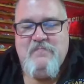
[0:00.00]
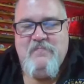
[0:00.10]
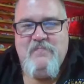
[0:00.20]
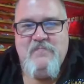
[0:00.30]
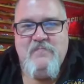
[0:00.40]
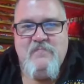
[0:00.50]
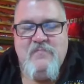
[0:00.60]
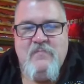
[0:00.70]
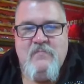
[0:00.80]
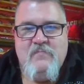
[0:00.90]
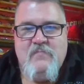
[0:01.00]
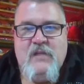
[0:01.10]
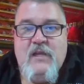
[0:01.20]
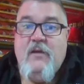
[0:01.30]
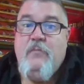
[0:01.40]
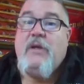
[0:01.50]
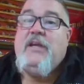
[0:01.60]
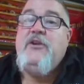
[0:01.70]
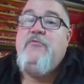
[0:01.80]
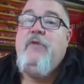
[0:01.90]
but you know, we. But
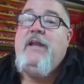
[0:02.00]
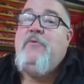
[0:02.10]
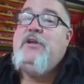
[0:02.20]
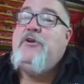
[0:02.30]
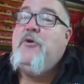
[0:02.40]
can you read it when you